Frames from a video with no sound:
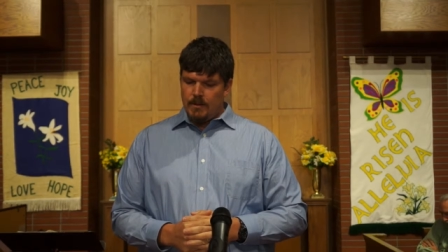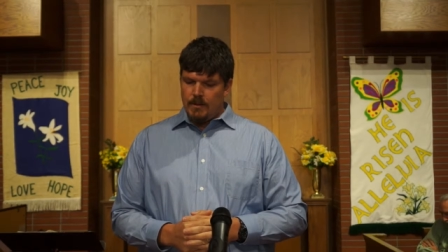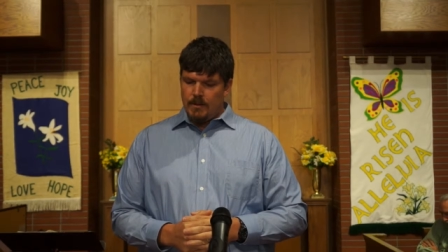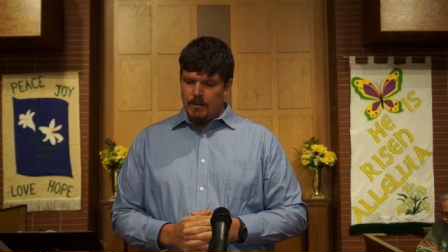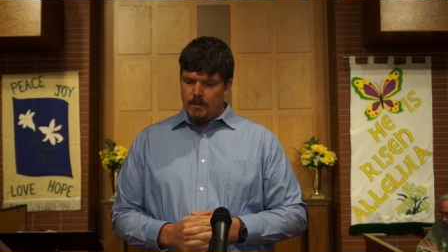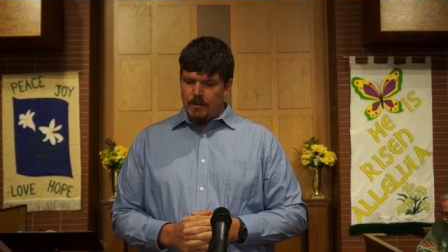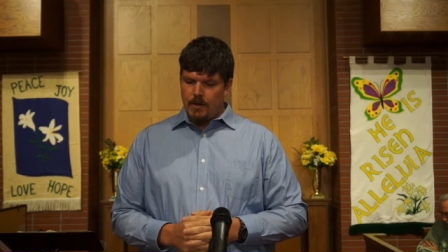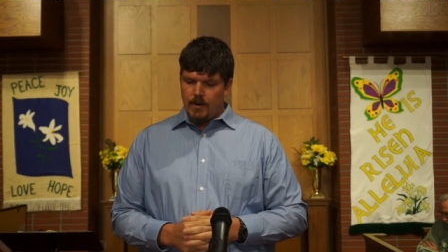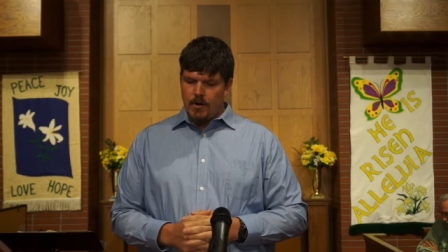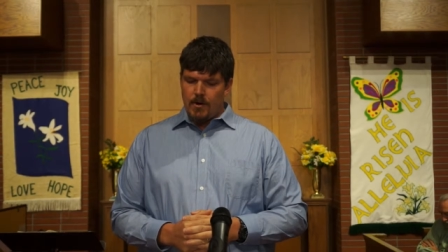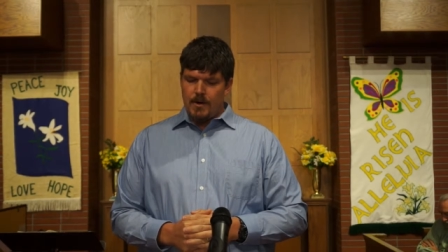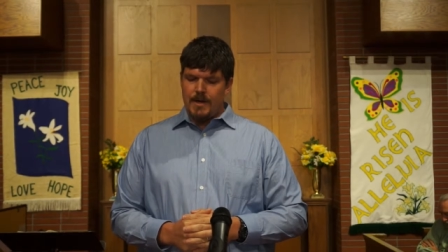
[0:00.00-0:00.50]

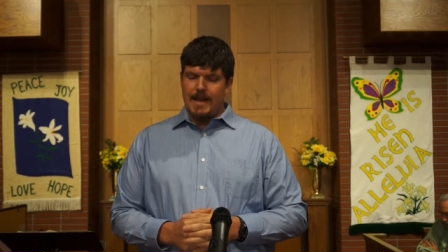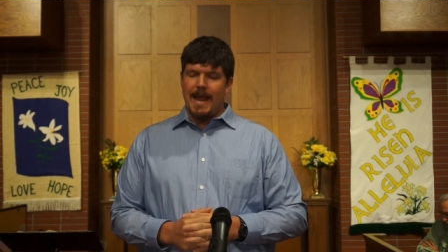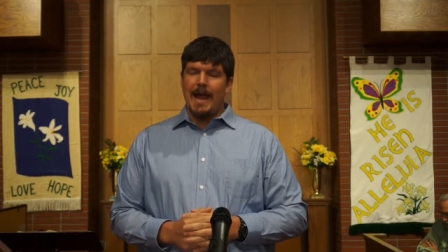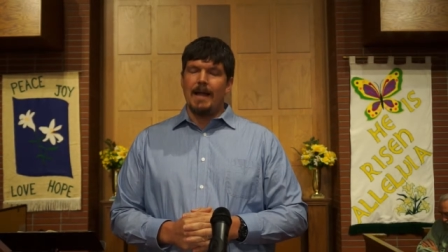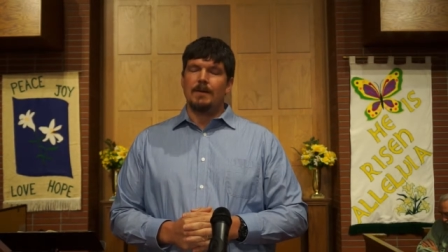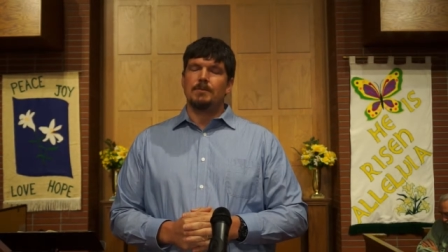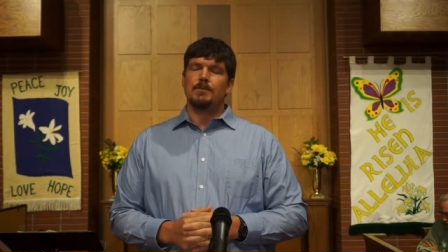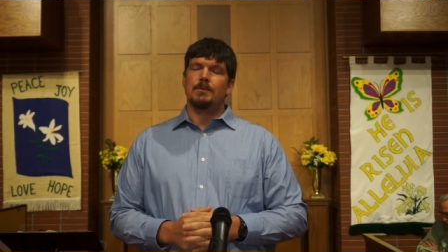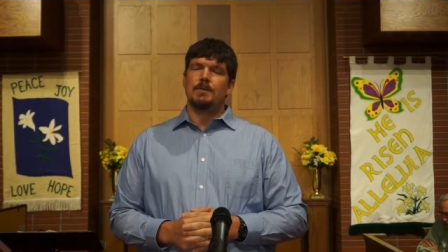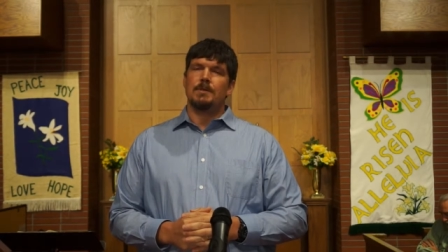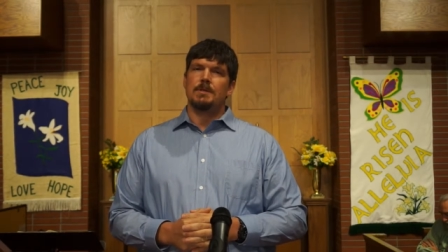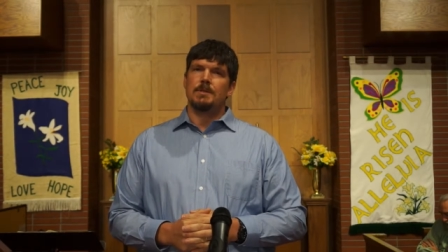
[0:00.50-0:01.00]
There are
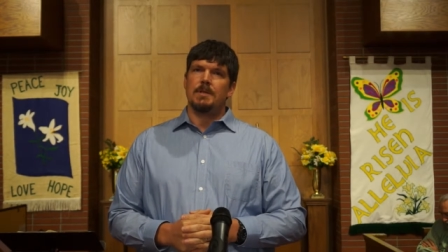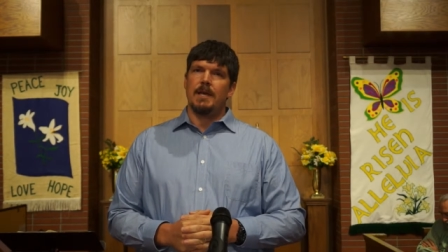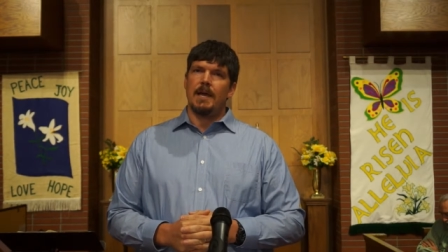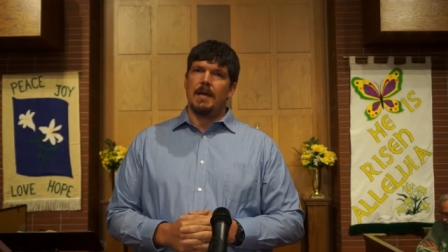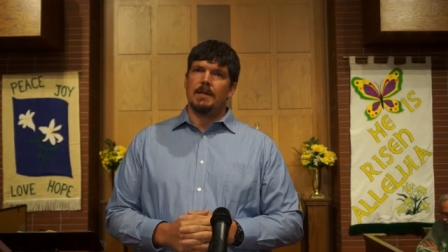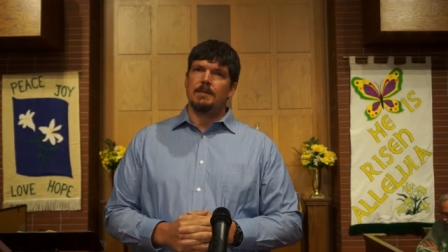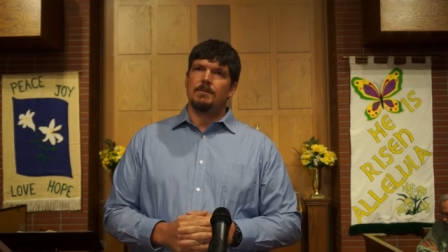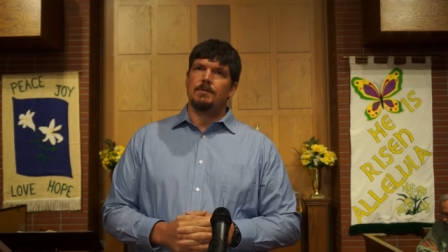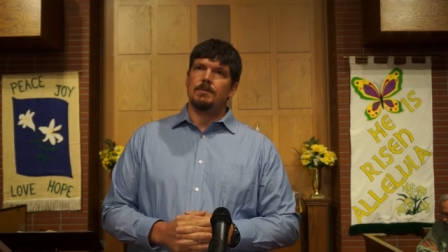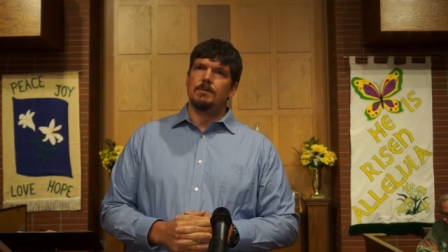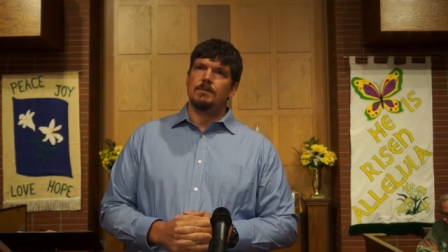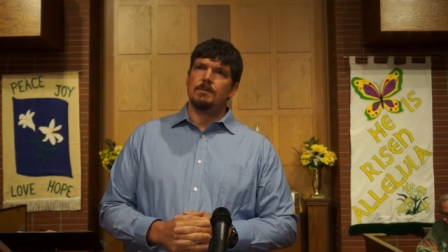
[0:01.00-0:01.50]
natural
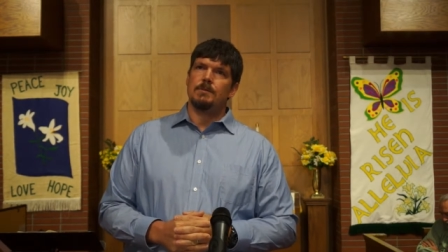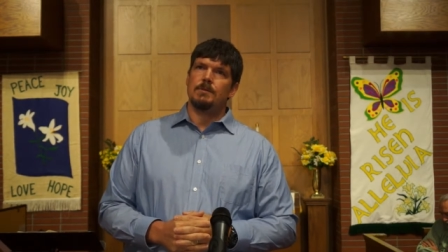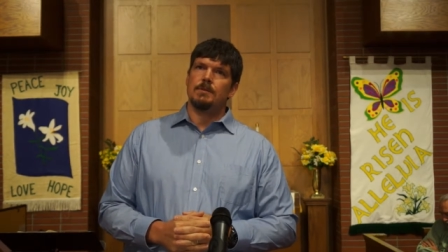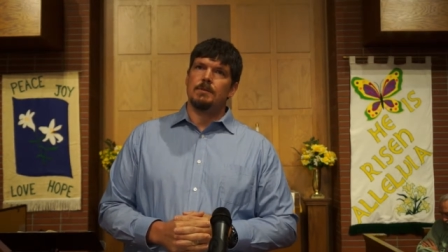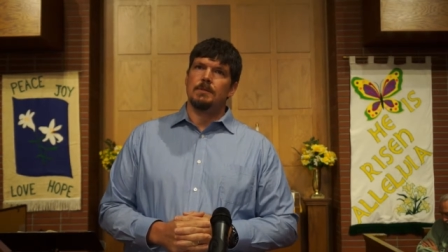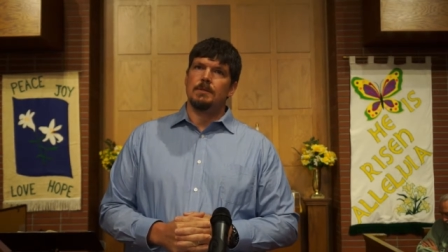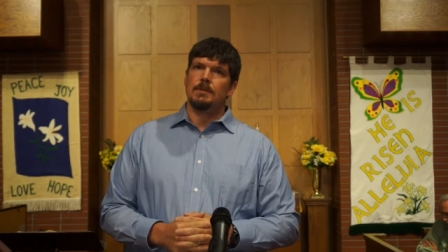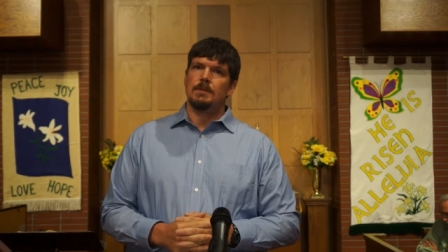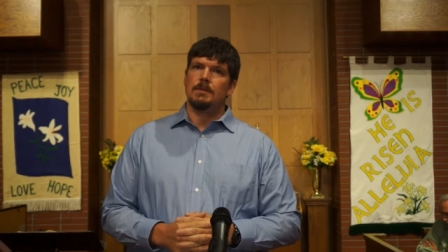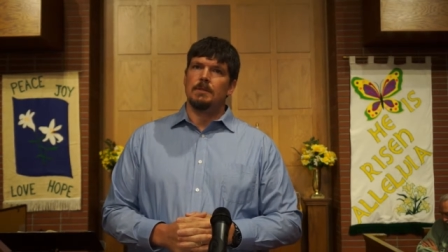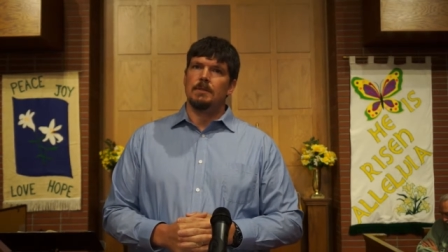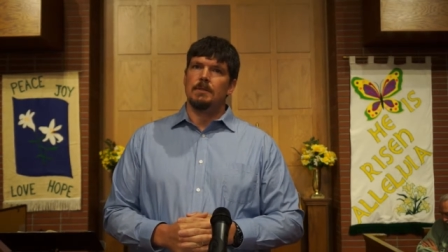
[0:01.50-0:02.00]
disasters,
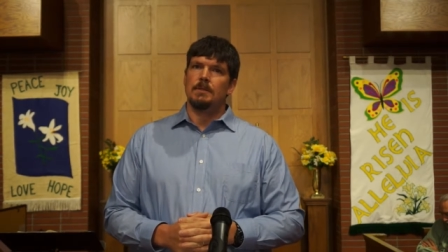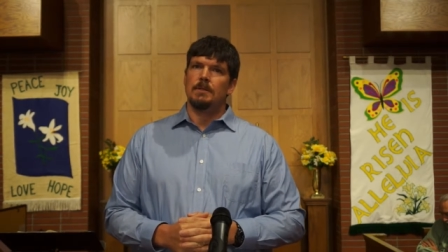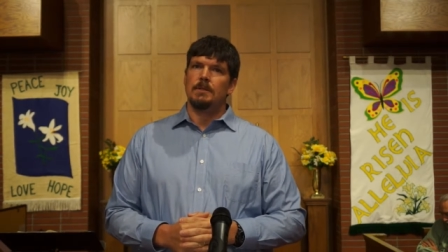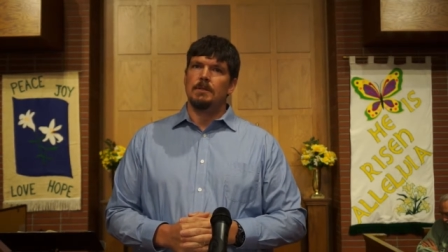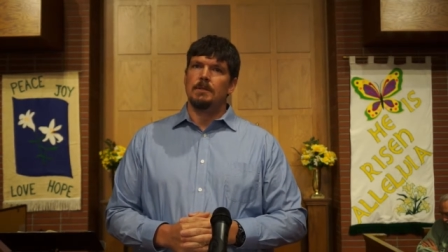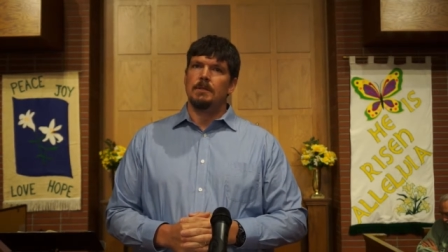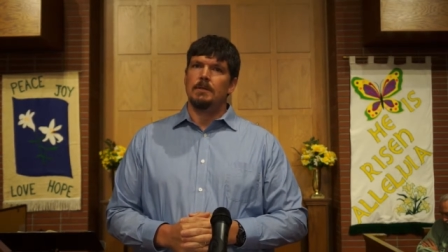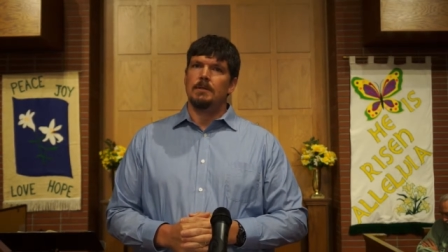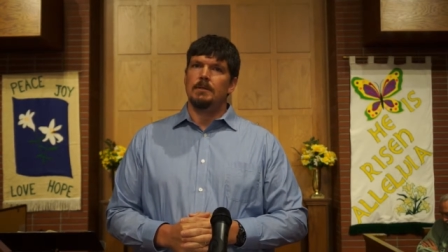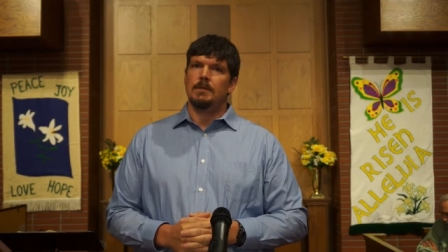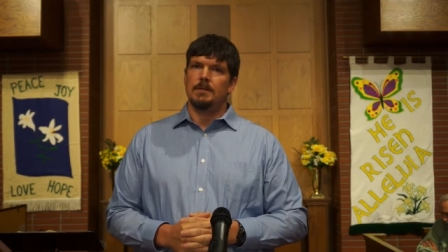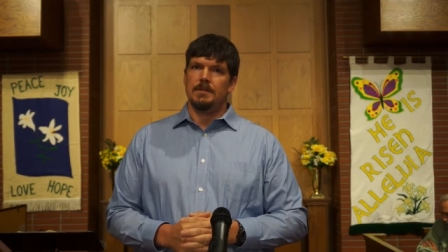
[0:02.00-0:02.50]

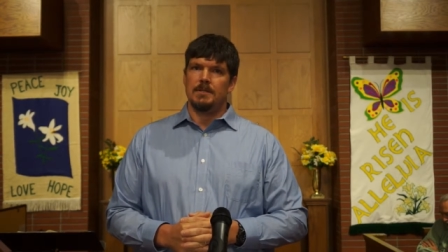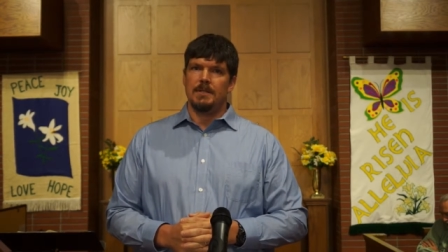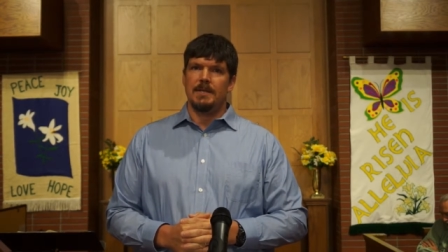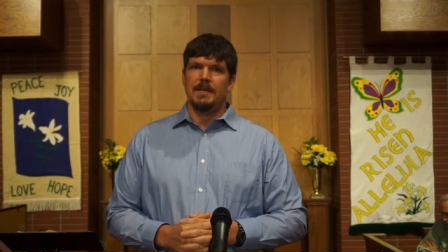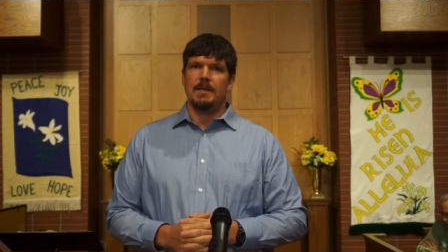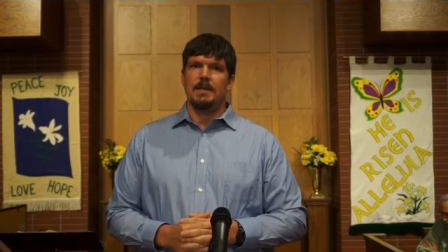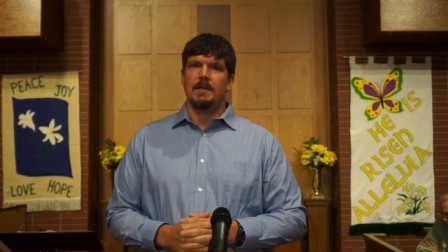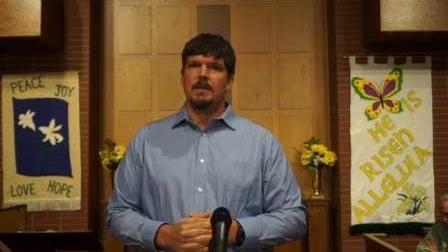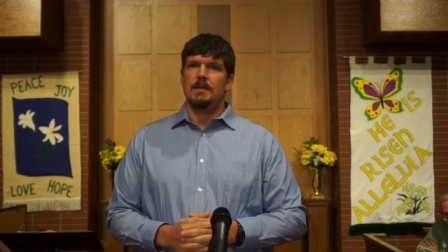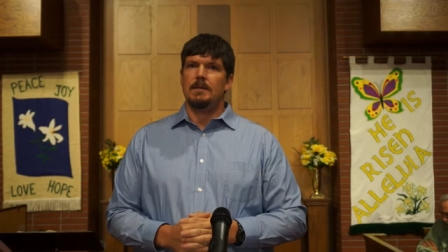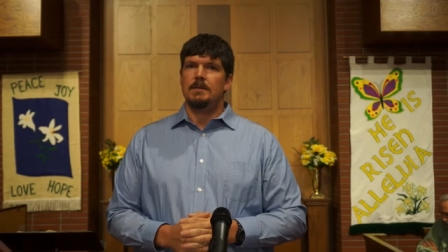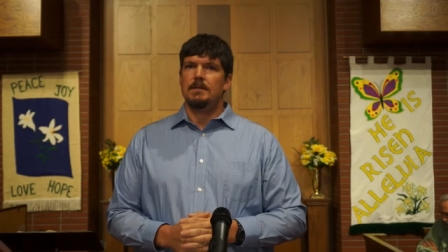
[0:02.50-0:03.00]

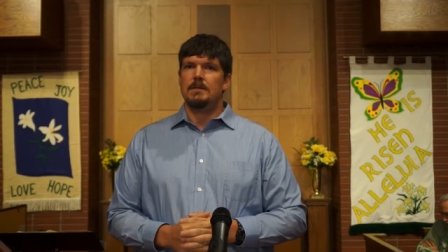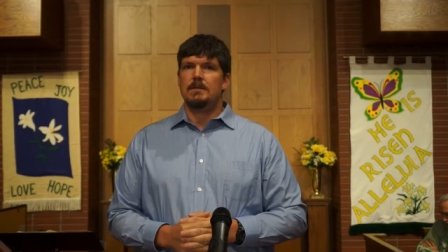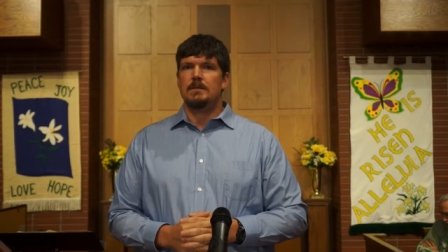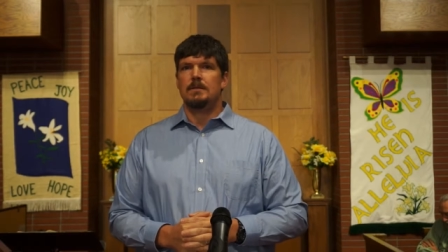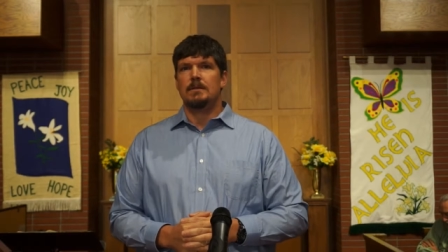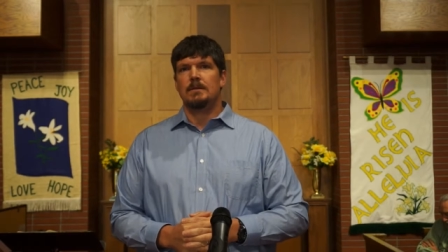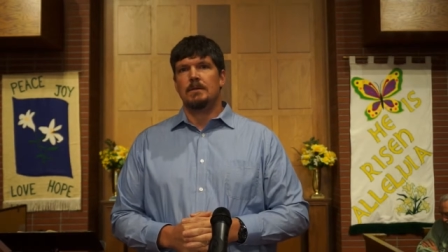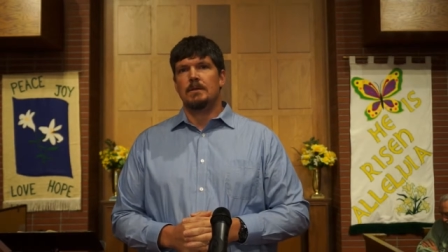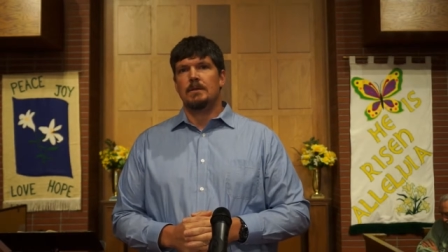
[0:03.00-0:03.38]
disease,